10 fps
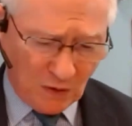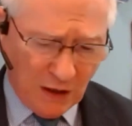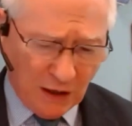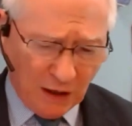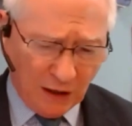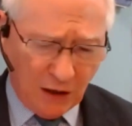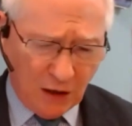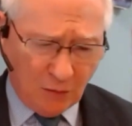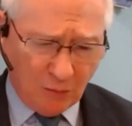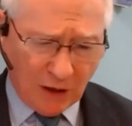And
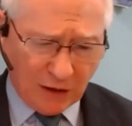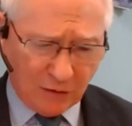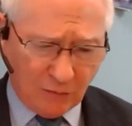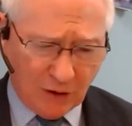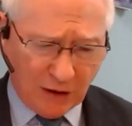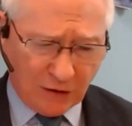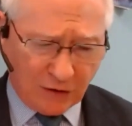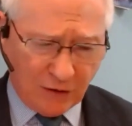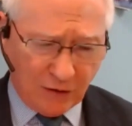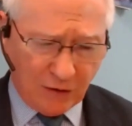my
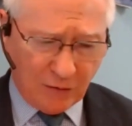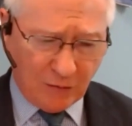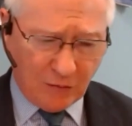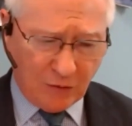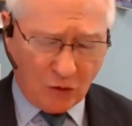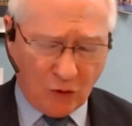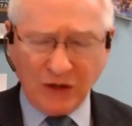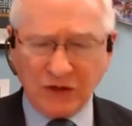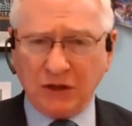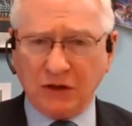
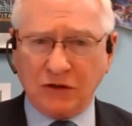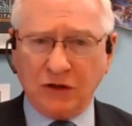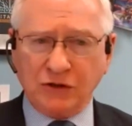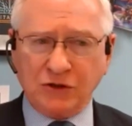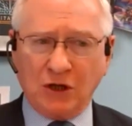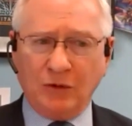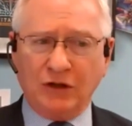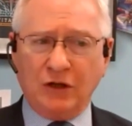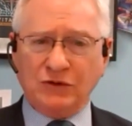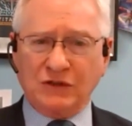question to the
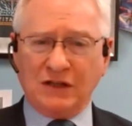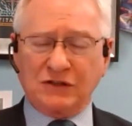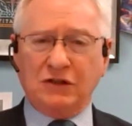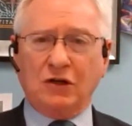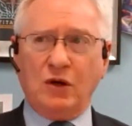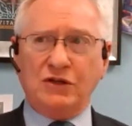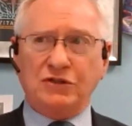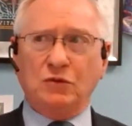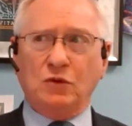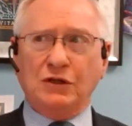gentleman who was asking the
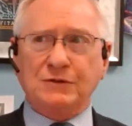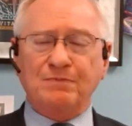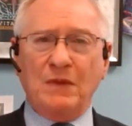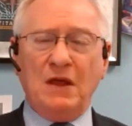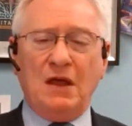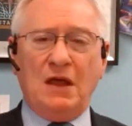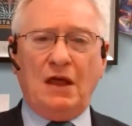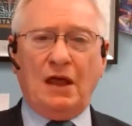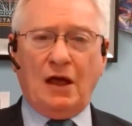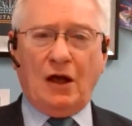question was,
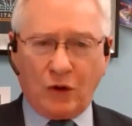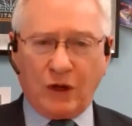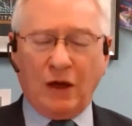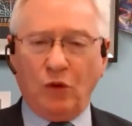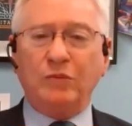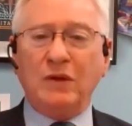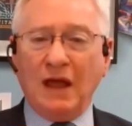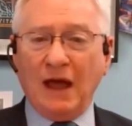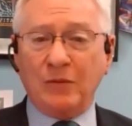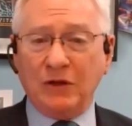okay, we'd be
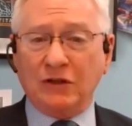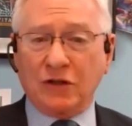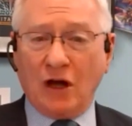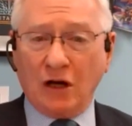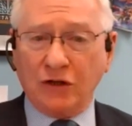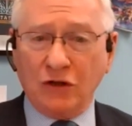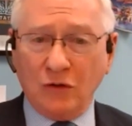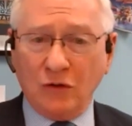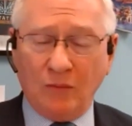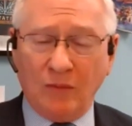happy to talk to
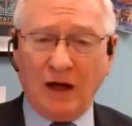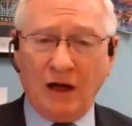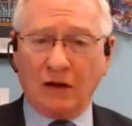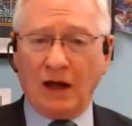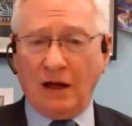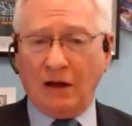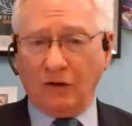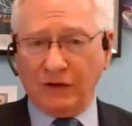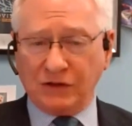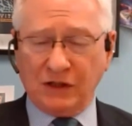you about
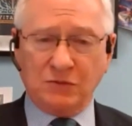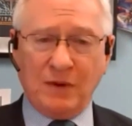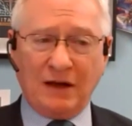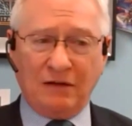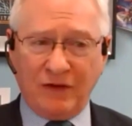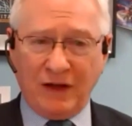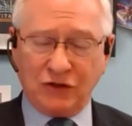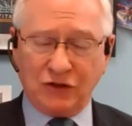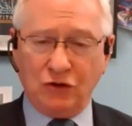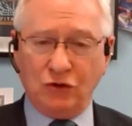how these things might
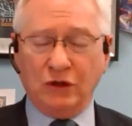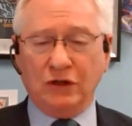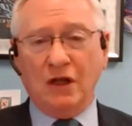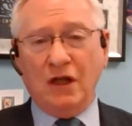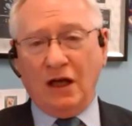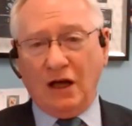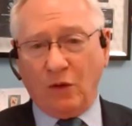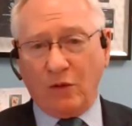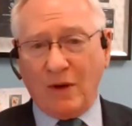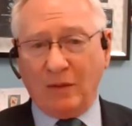affect you and
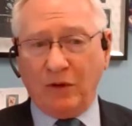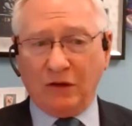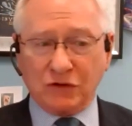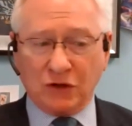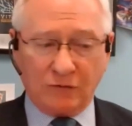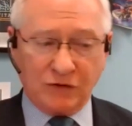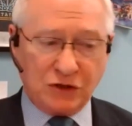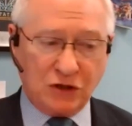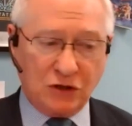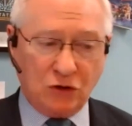how we might be of service
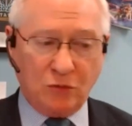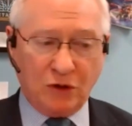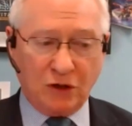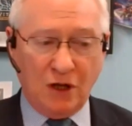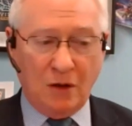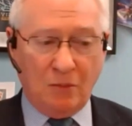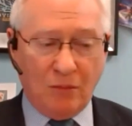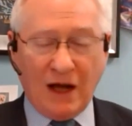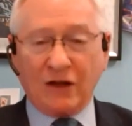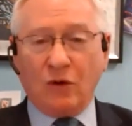to you. But
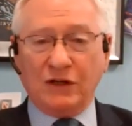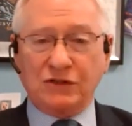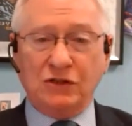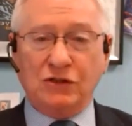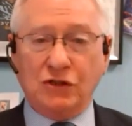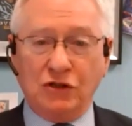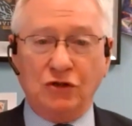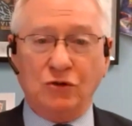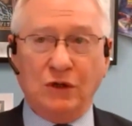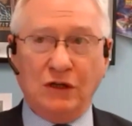my question to
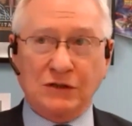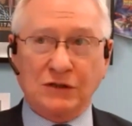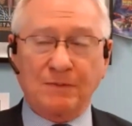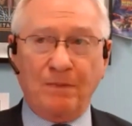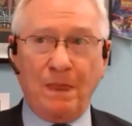you is,